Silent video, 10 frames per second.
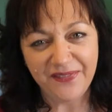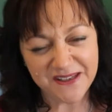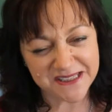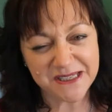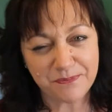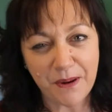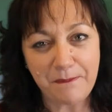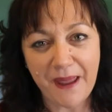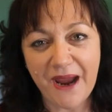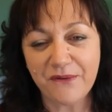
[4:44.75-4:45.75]
This is
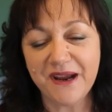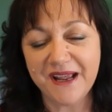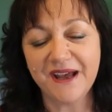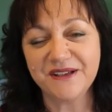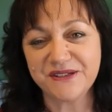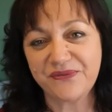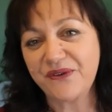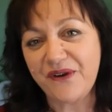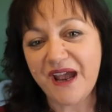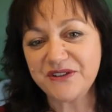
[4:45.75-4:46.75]
preparing us
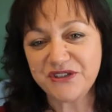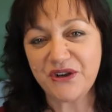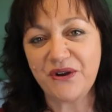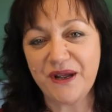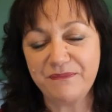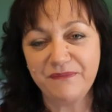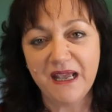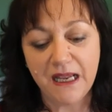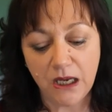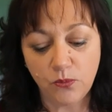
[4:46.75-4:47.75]
for our time
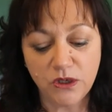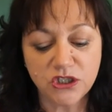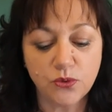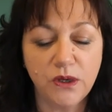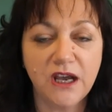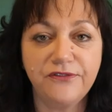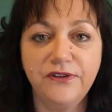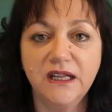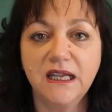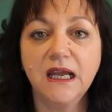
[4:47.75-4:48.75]
in which we are
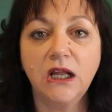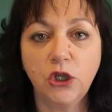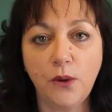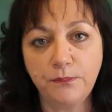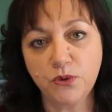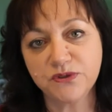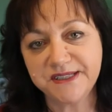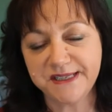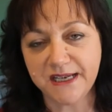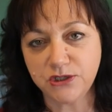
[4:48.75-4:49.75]
feeling a lot more
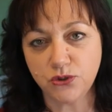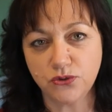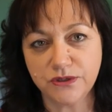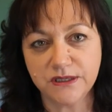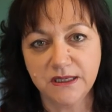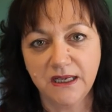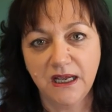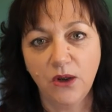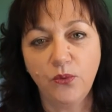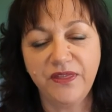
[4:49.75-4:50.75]
settled
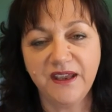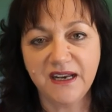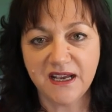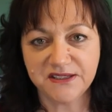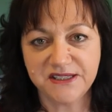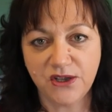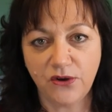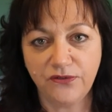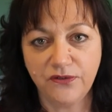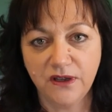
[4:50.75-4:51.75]
within
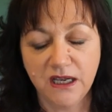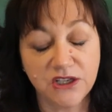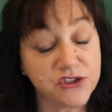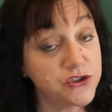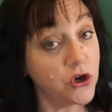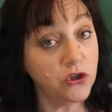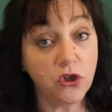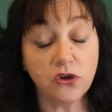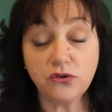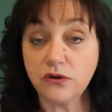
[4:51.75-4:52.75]
ourselves. It's no
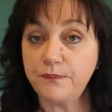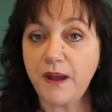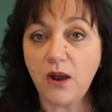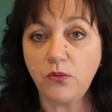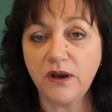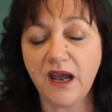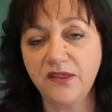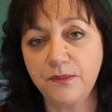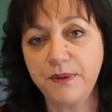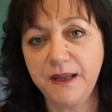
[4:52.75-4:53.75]
longer about what
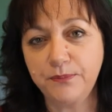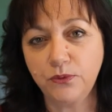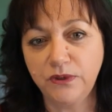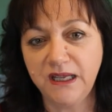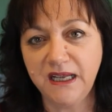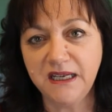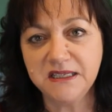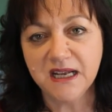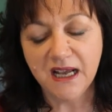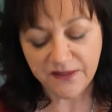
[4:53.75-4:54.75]
other people
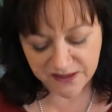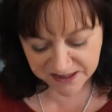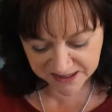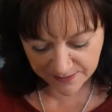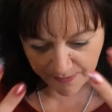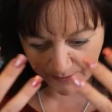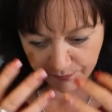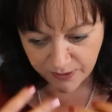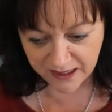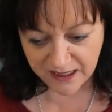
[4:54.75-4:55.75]
need. This is about
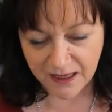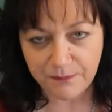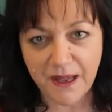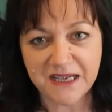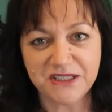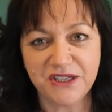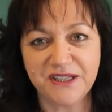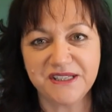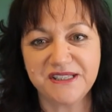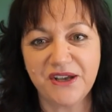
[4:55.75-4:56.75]
bringing it back to
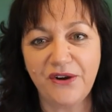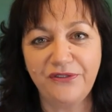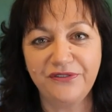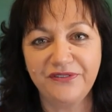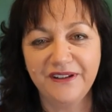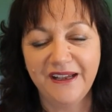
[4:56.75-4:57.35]
the self